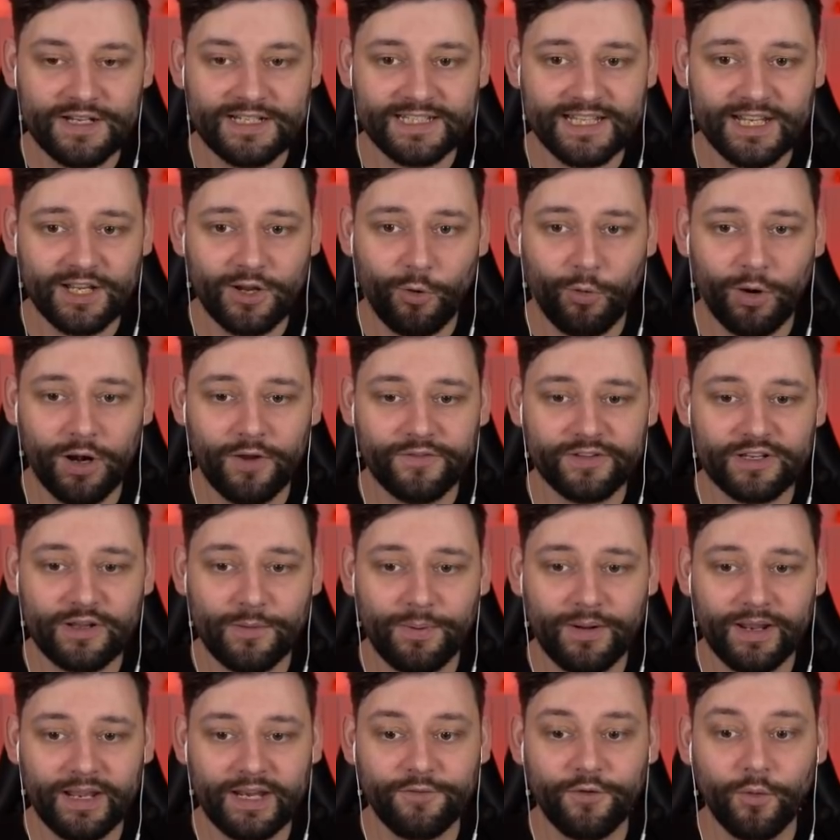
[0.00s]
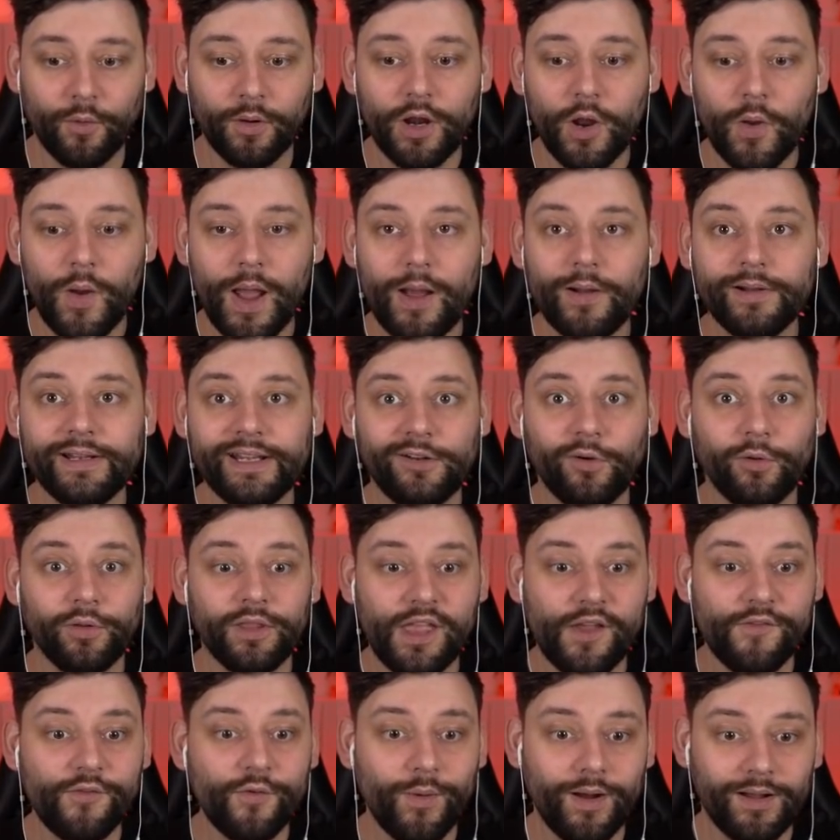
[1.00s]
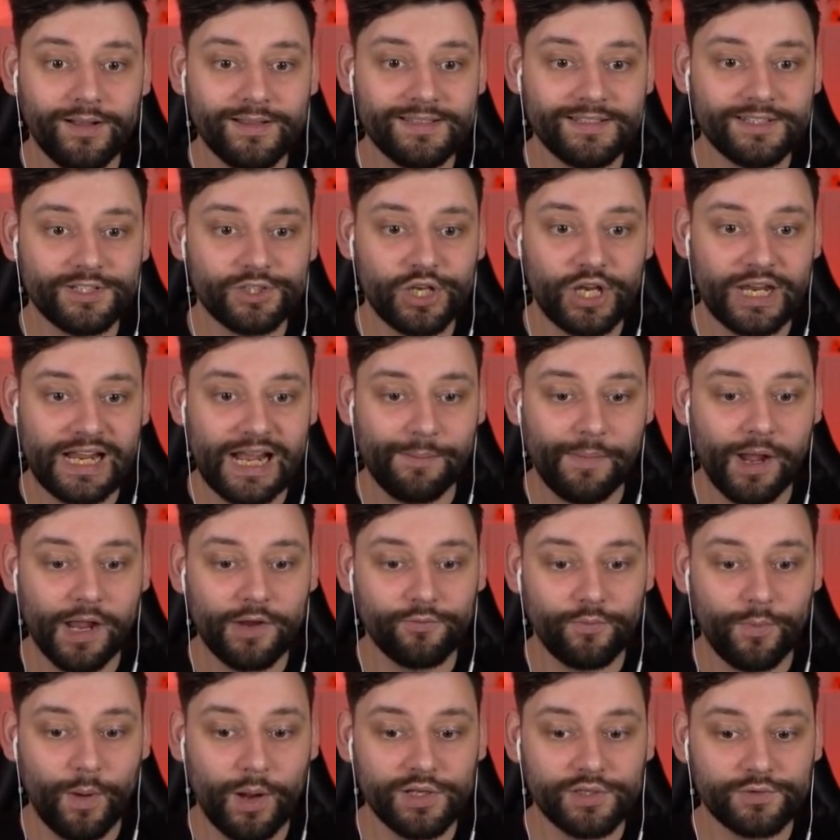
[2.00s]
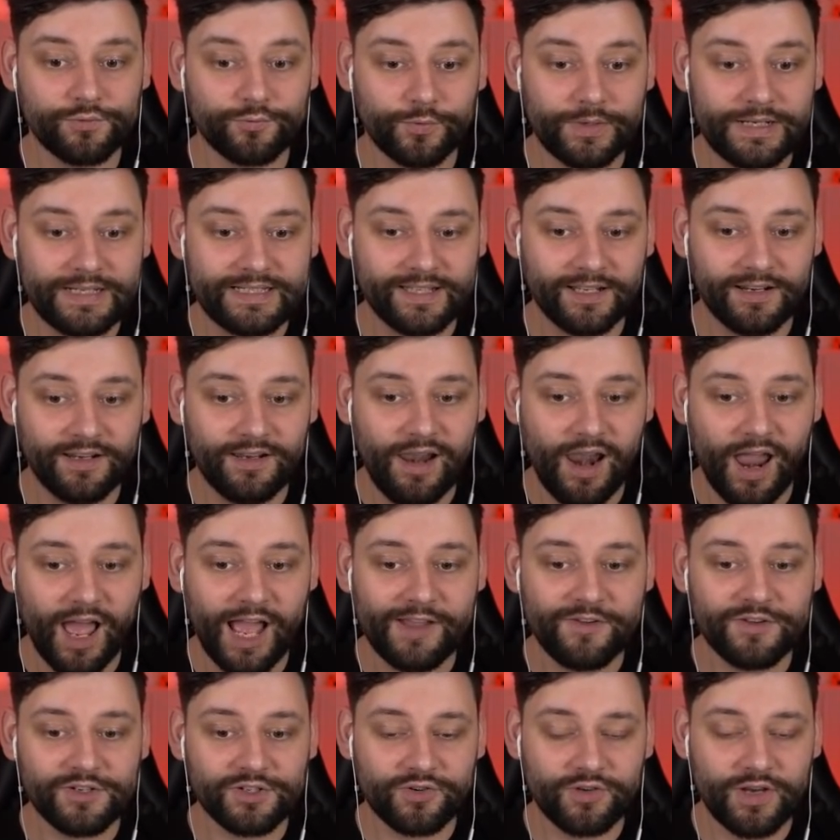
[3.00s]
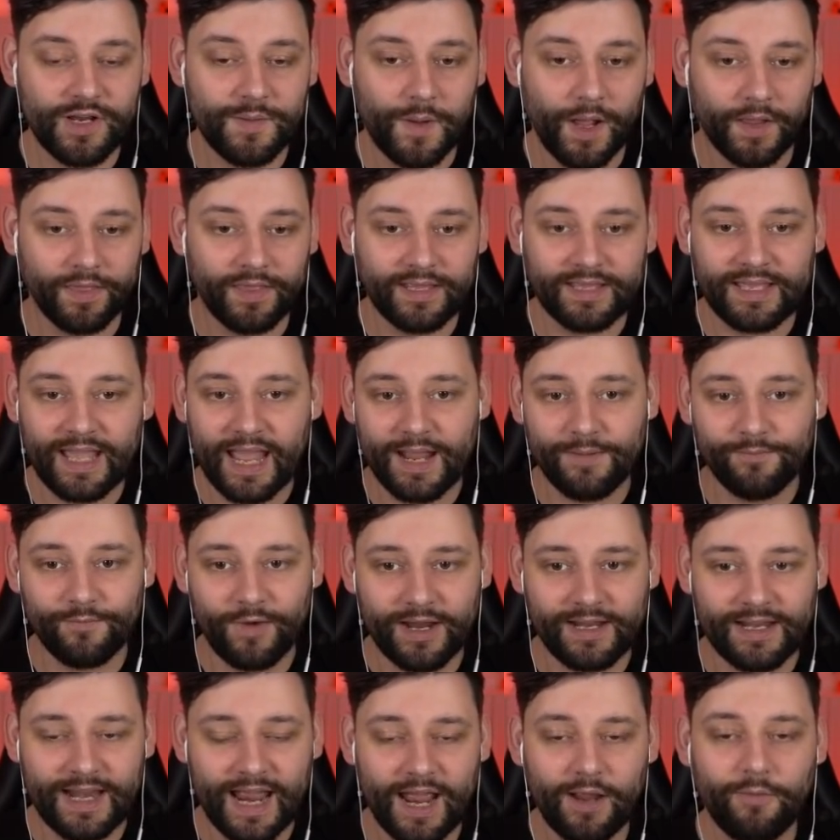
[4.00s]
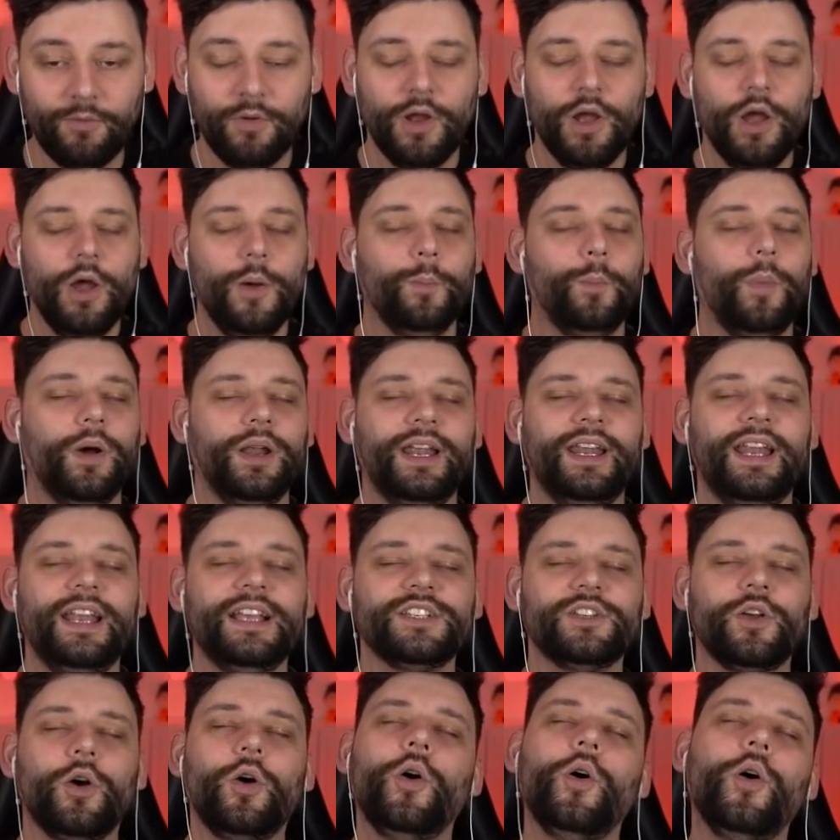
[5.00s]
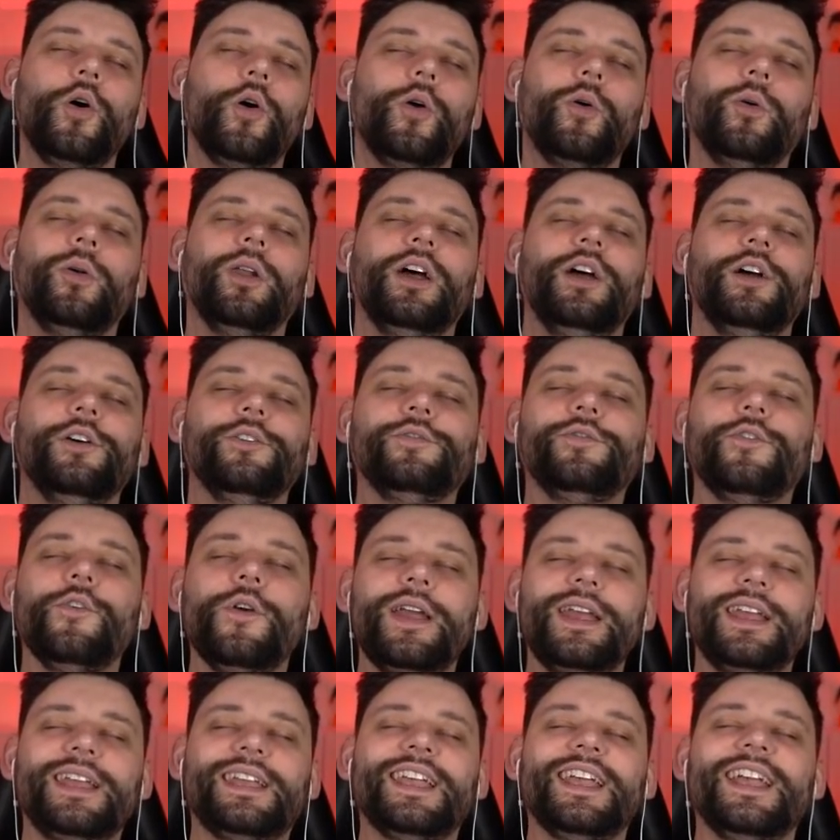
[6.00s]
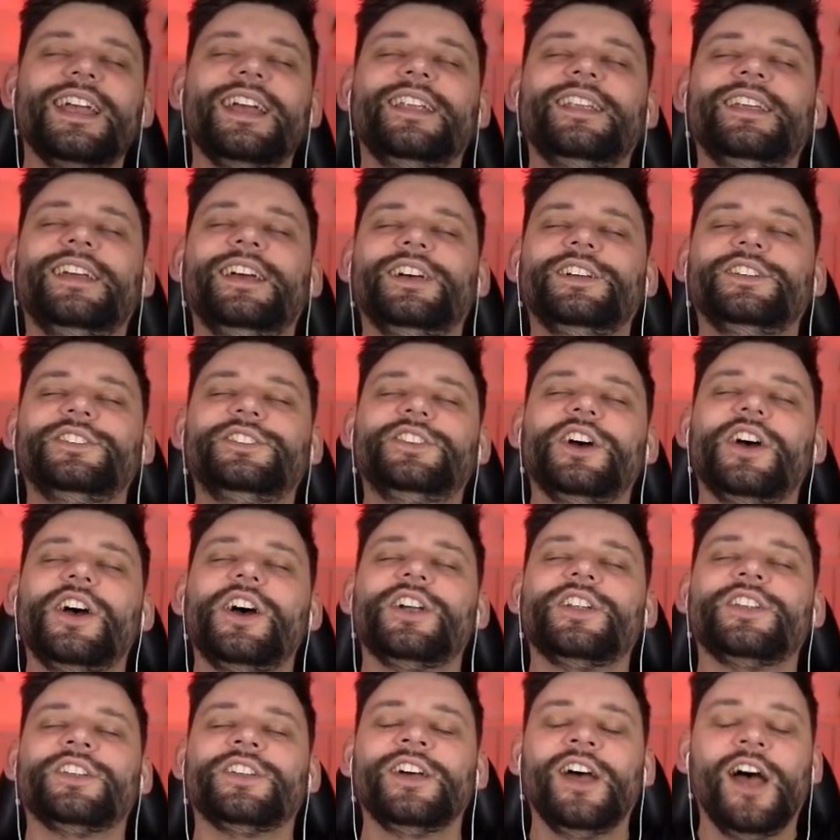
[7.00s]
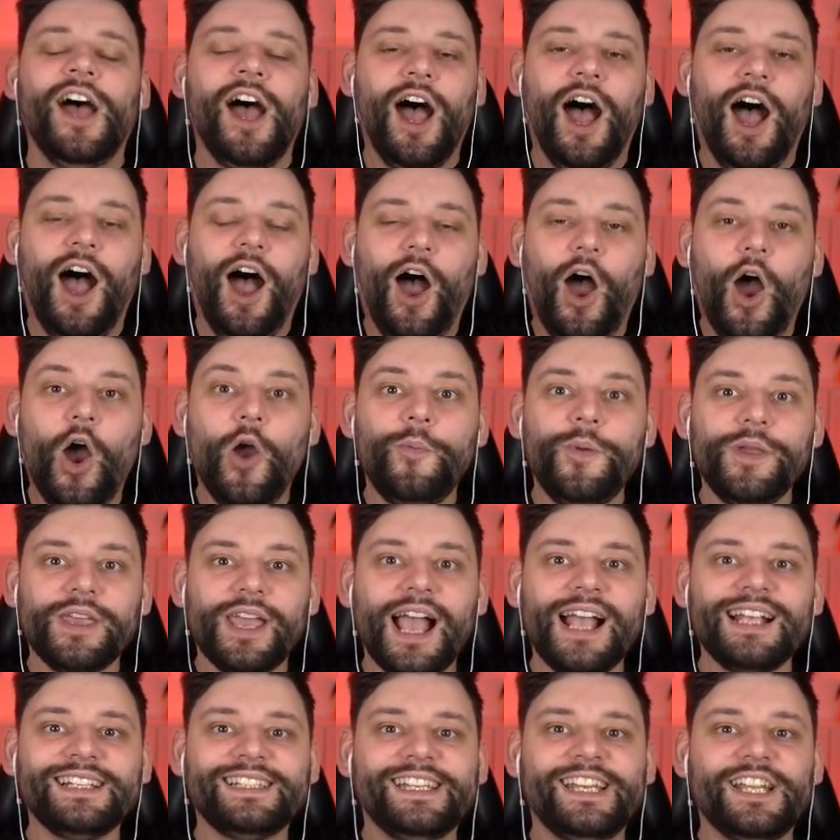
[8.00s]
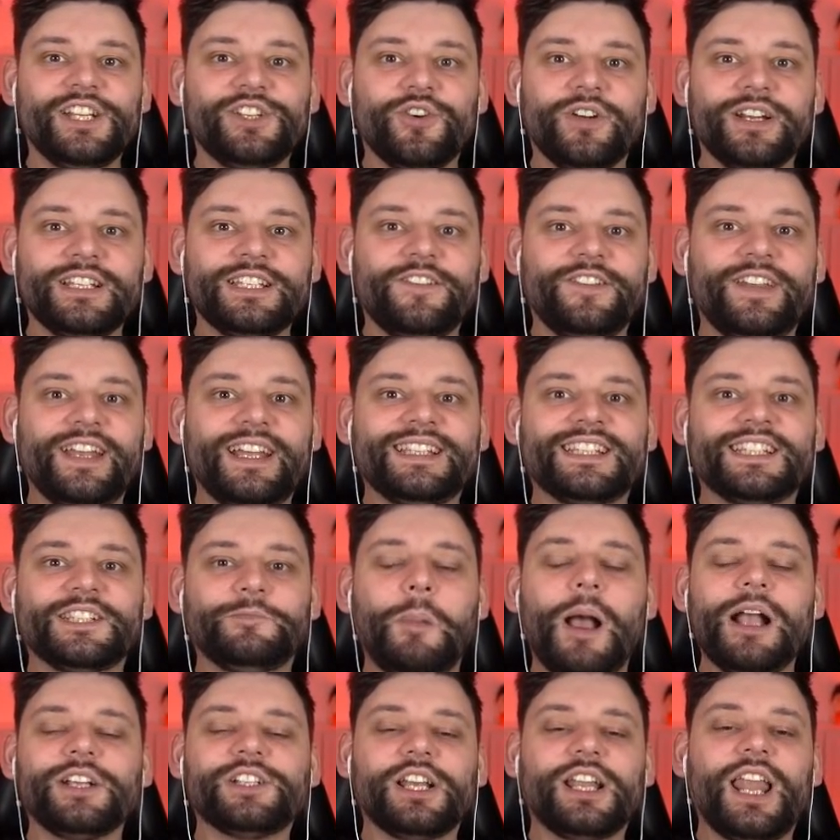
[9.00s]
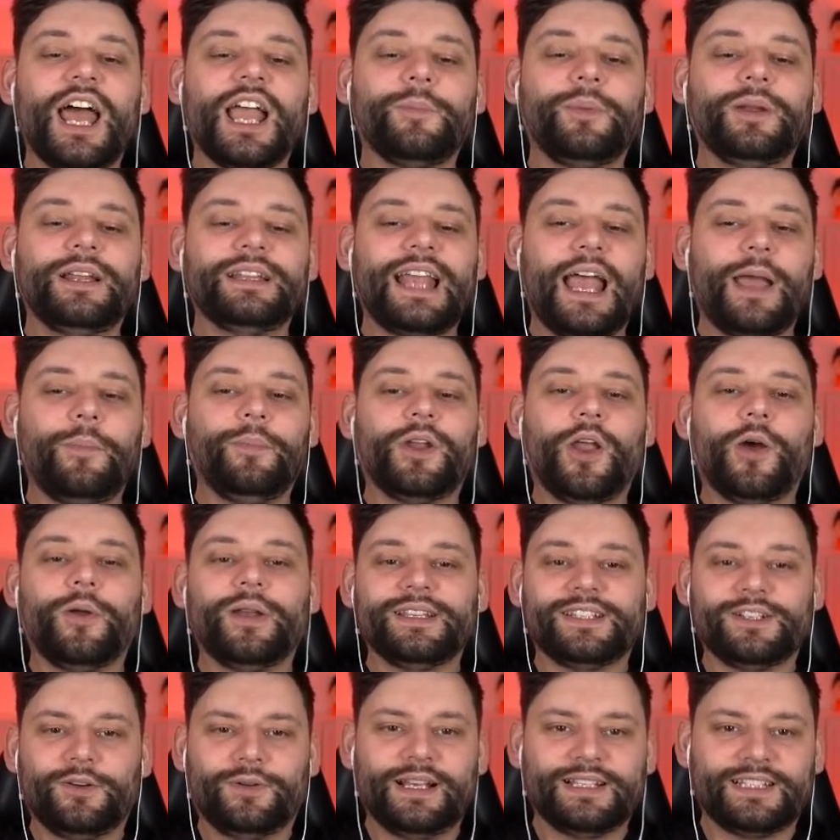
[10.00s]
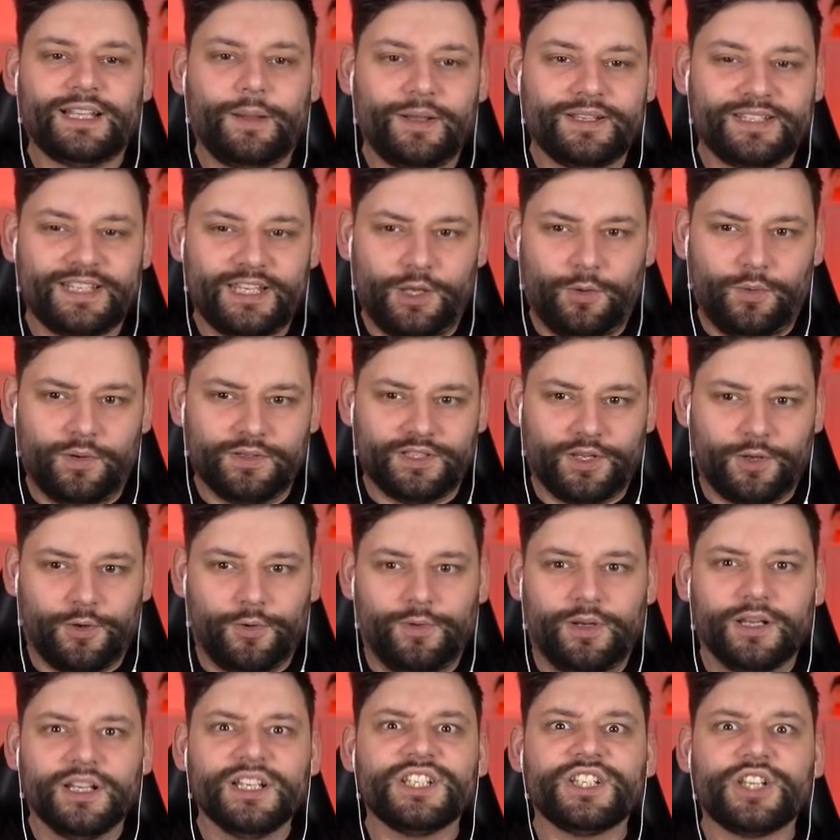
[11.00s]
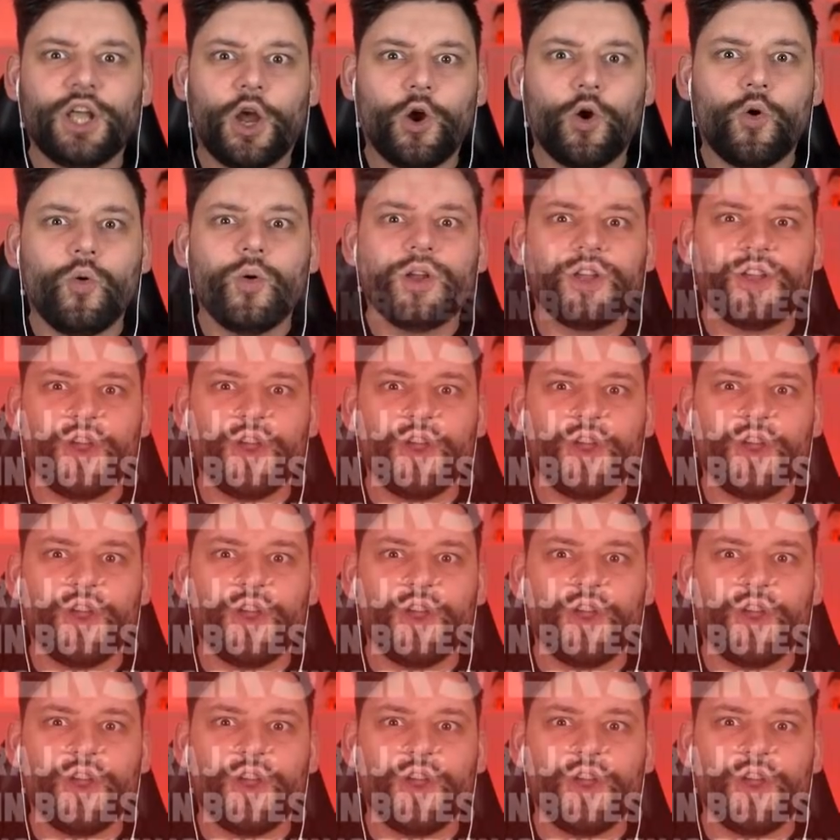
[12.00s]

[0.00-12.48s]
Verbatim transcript: single one of us completed. If you want to know how I did all the other ones, check out my most recent live stream on the game right now. But it is all freaking done. Hope you guys did enjoy this video. Smash that like button down below until next time, I'll see you all soon. So,